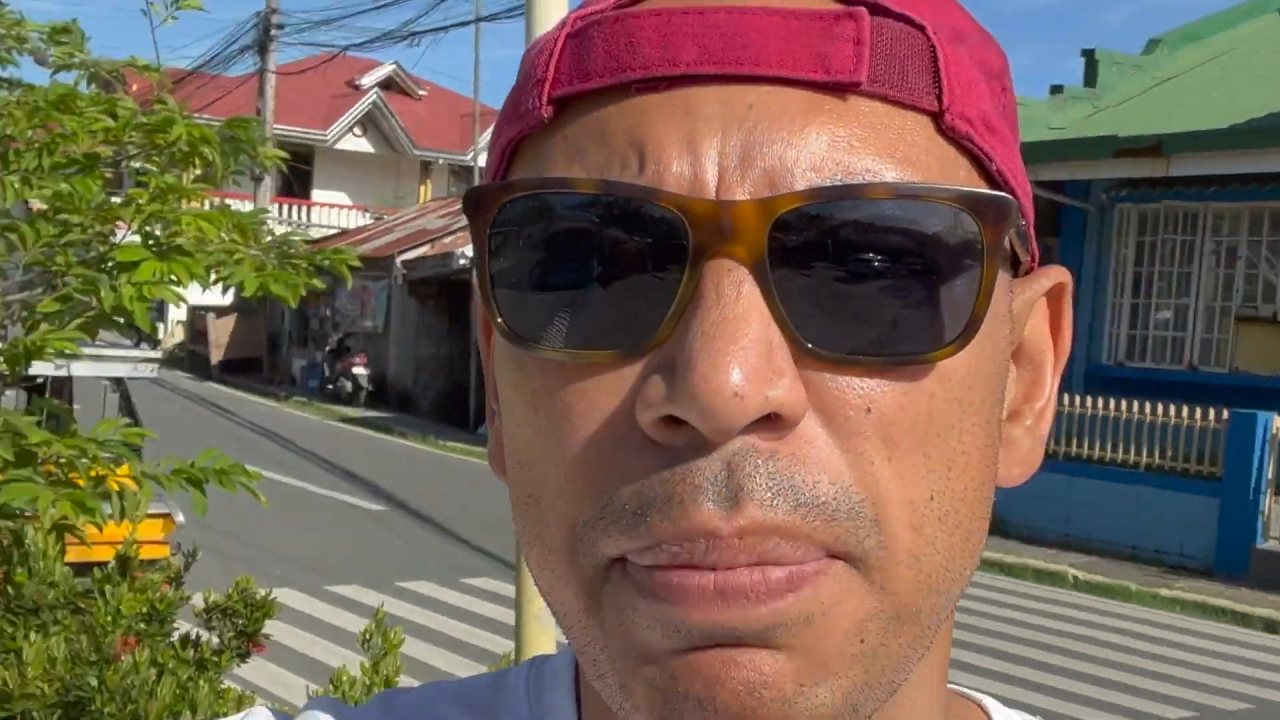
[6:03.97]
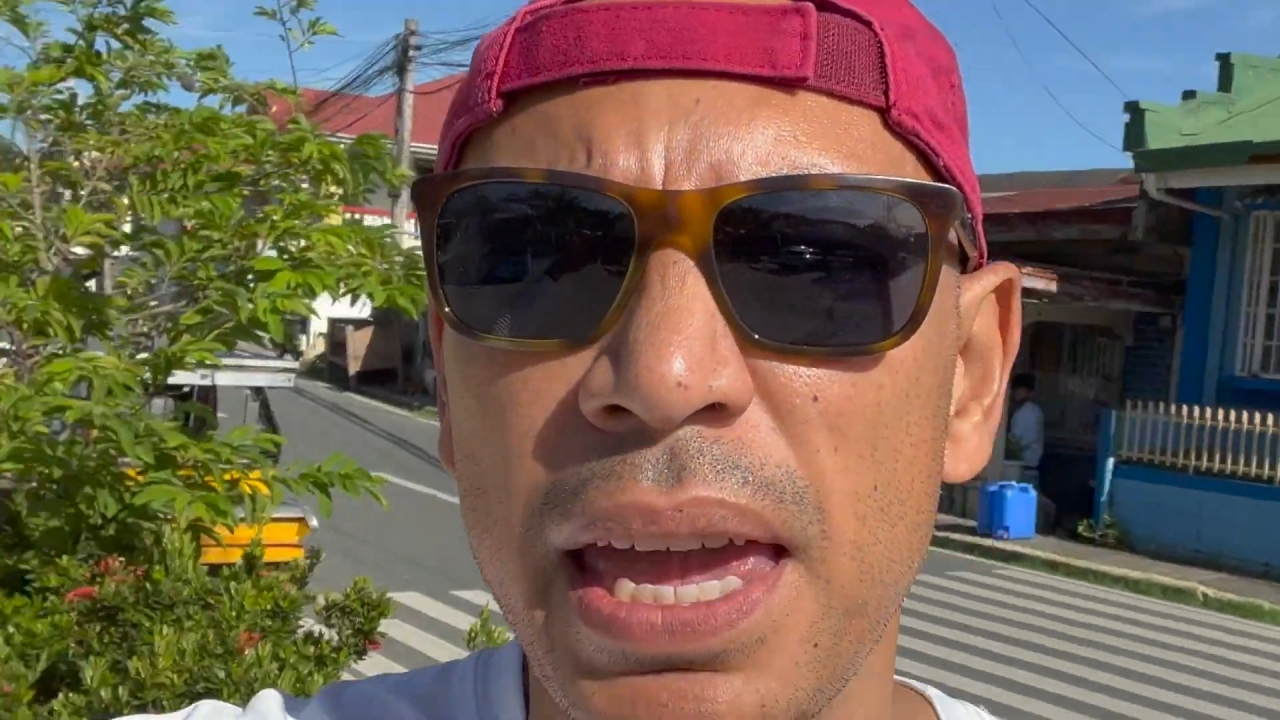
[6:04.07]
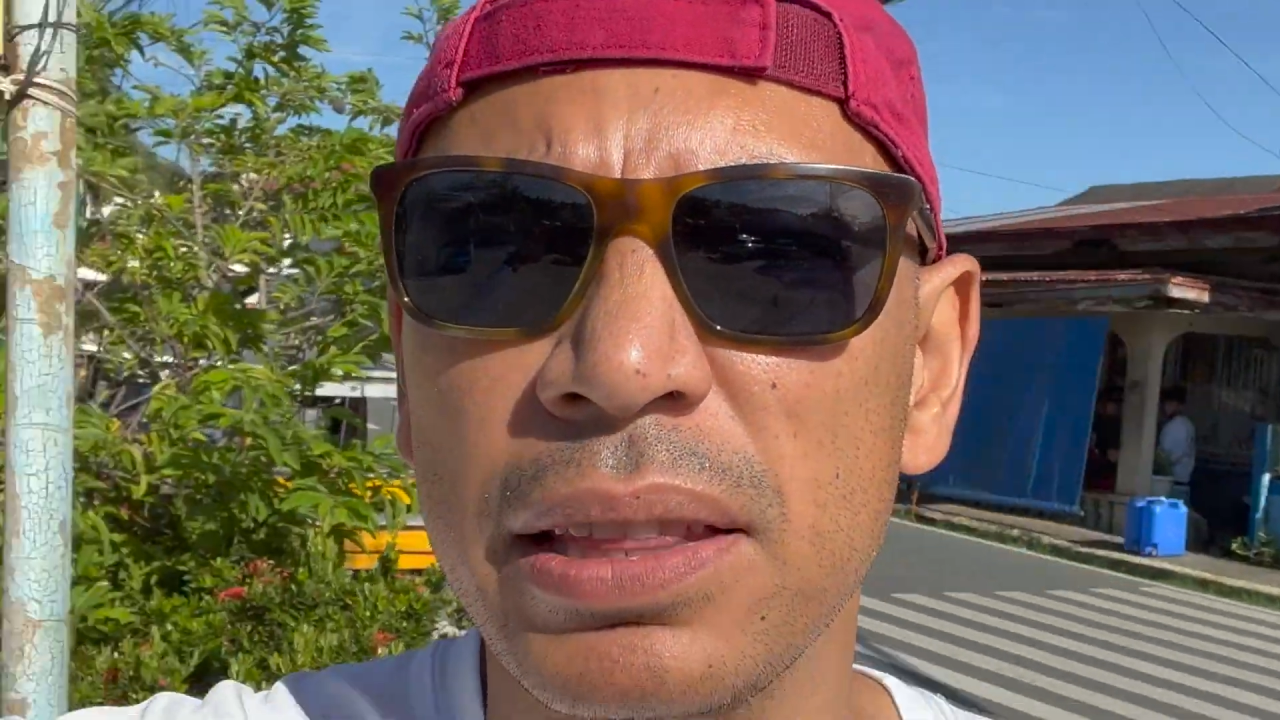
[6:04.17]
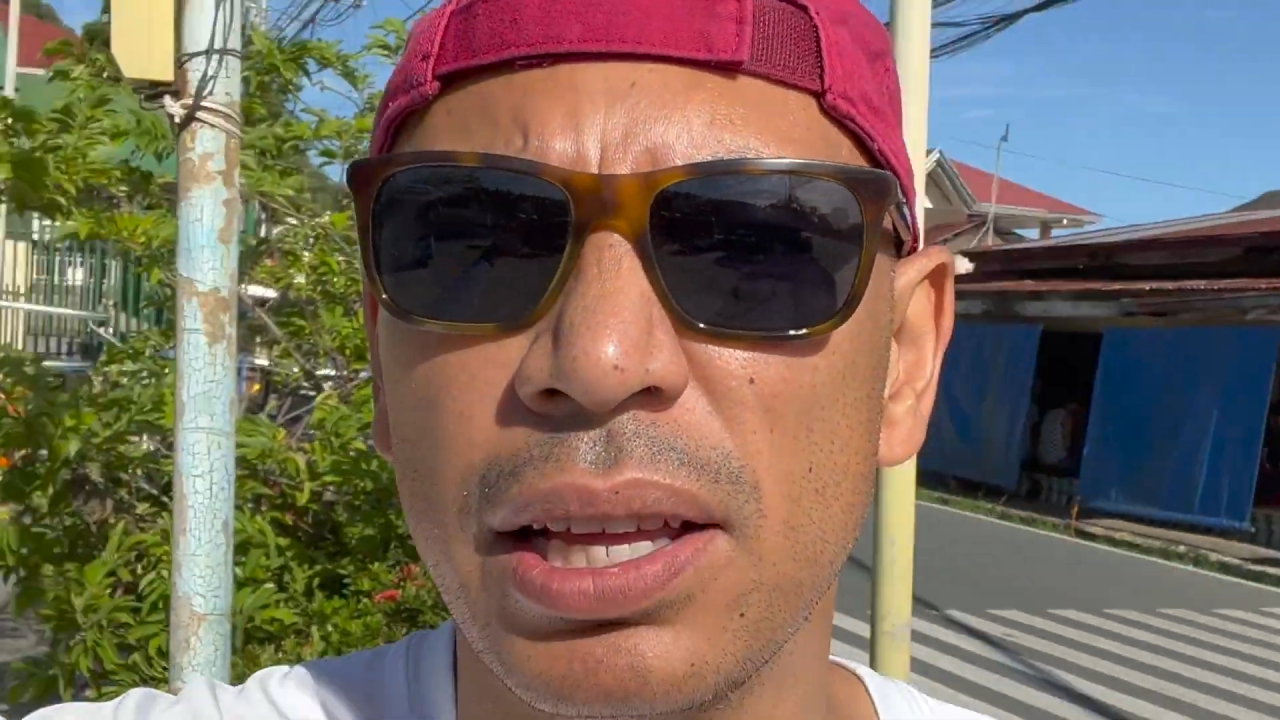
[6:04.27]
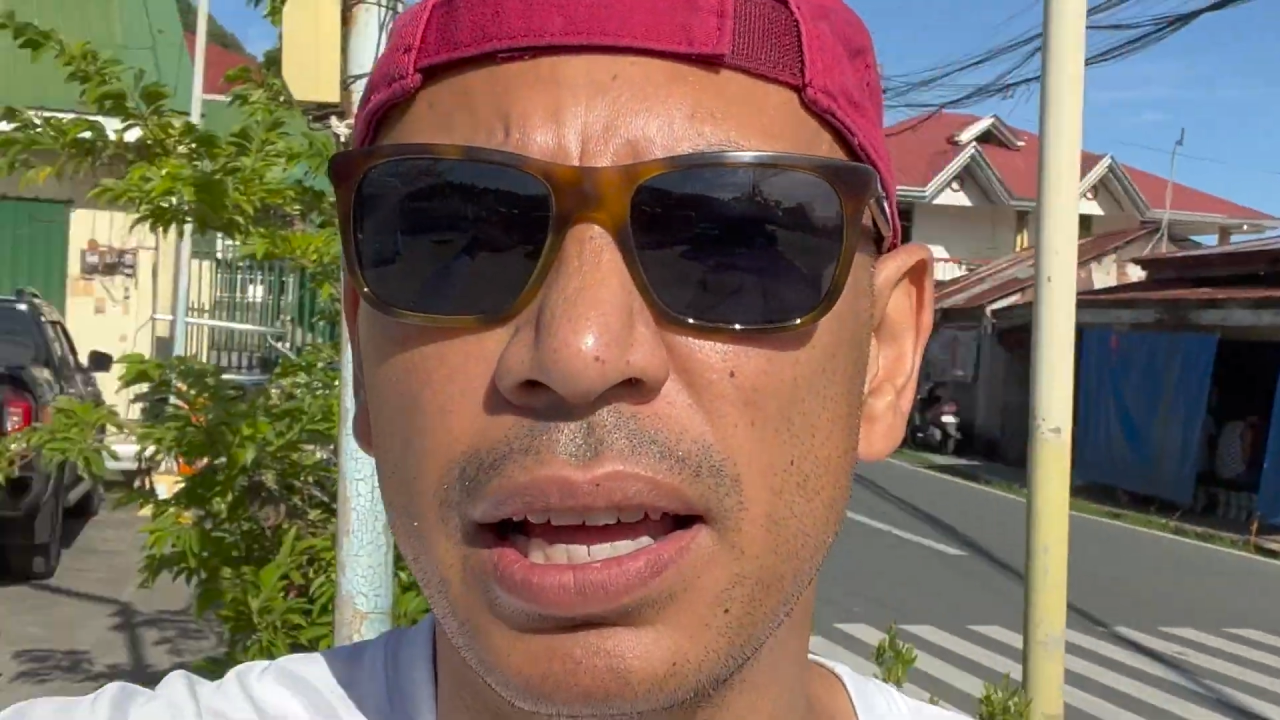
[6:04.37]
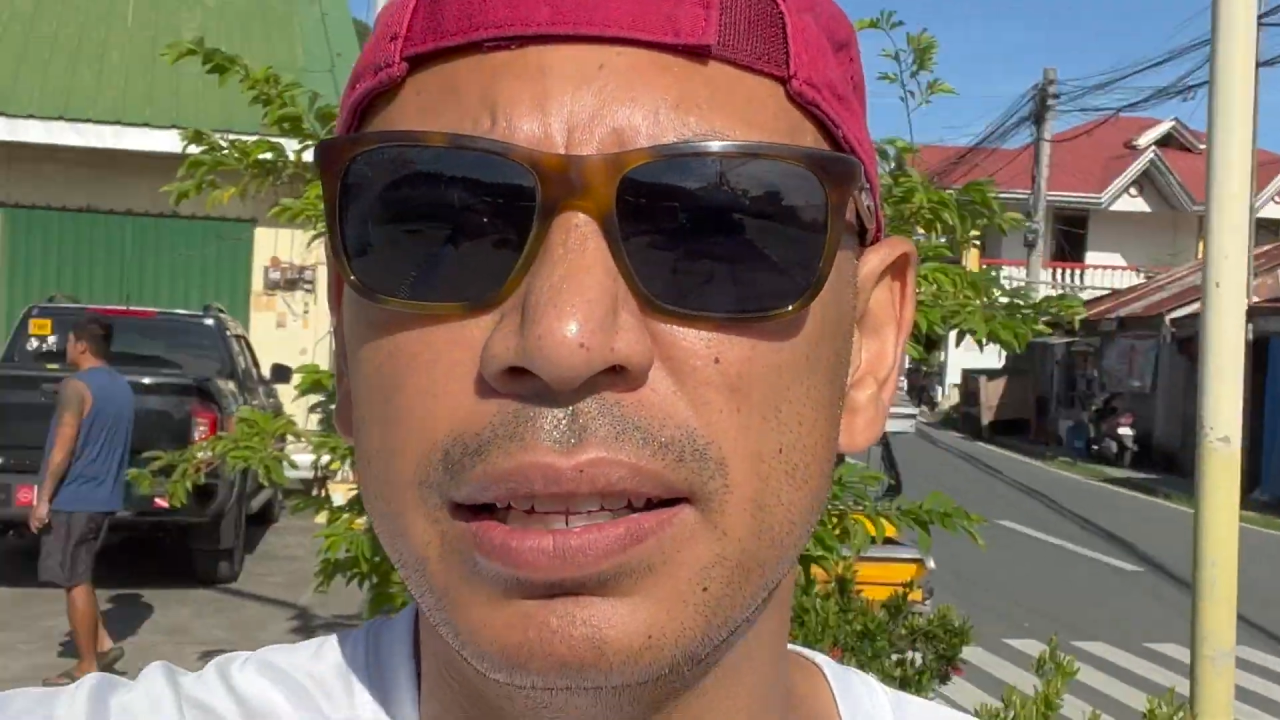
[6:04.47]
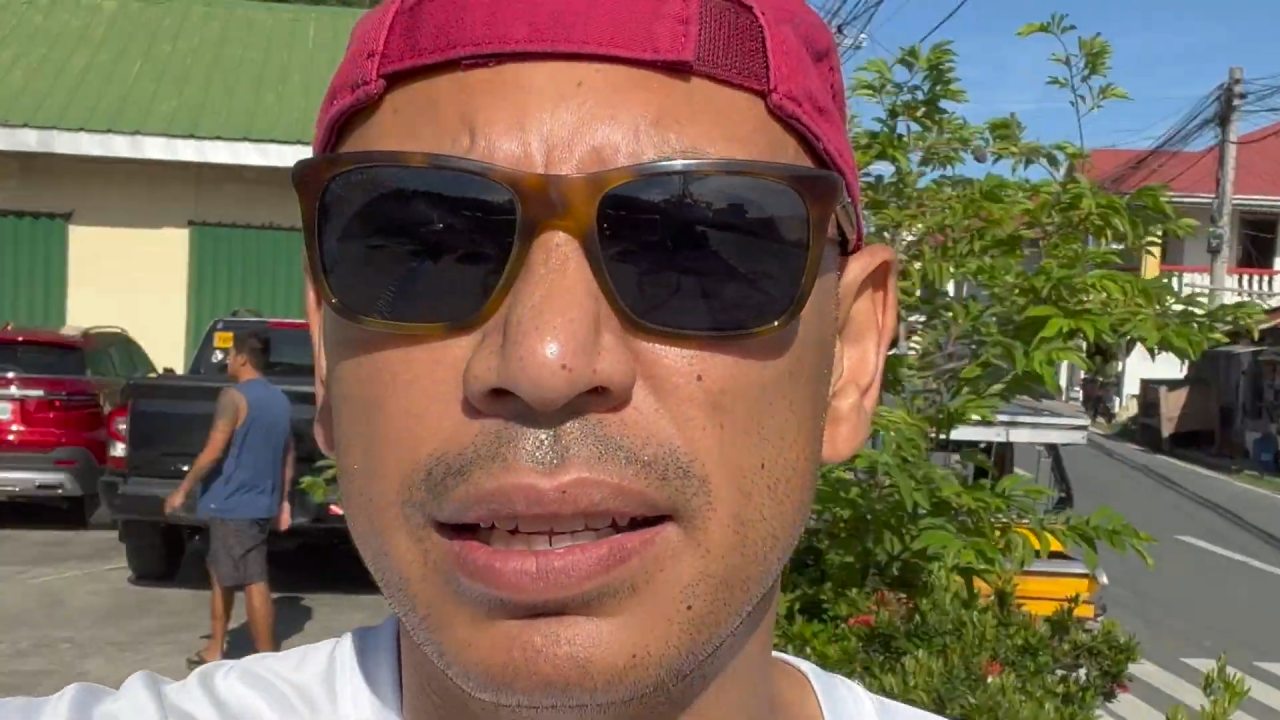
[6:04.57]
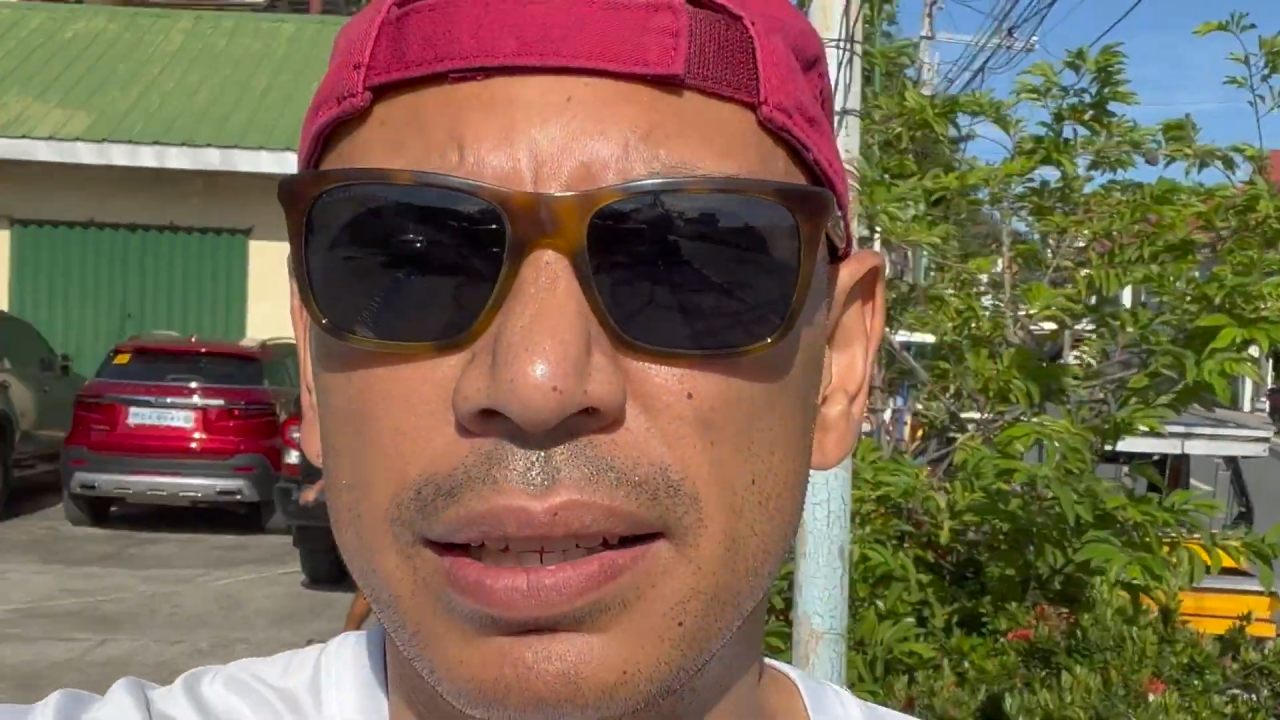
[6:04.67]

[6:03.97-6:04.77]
pay lot